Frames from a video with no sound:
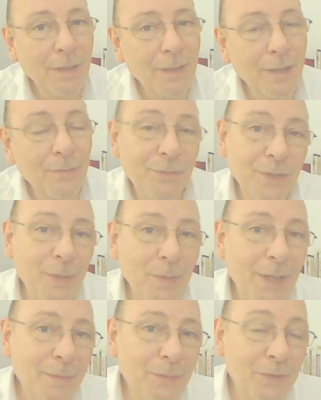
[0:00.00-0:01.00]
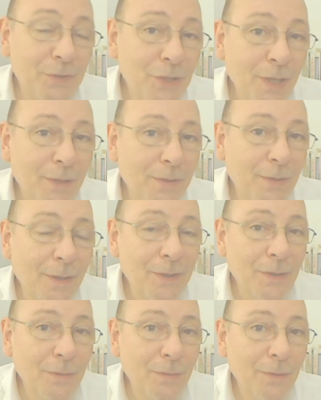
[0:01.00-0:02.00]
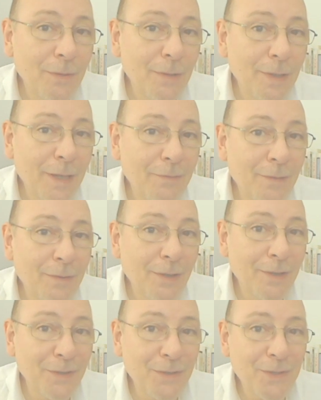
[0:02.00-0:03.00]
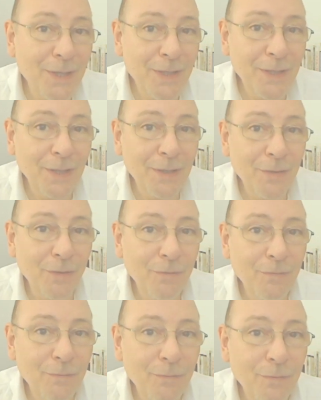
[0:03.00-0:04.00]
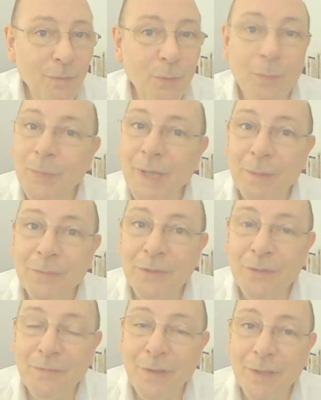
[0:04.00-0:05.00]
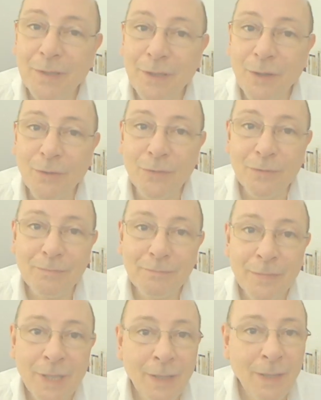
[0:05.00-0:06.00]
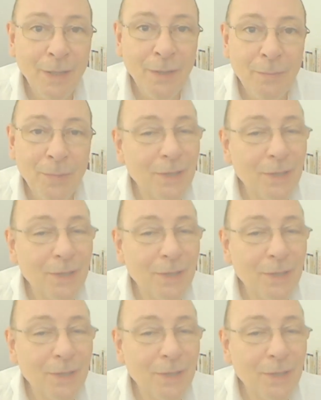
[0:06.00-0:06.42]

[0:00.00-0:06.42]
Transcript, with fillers: I was able to share that I don't have a, an understanding of, or be able to define God. But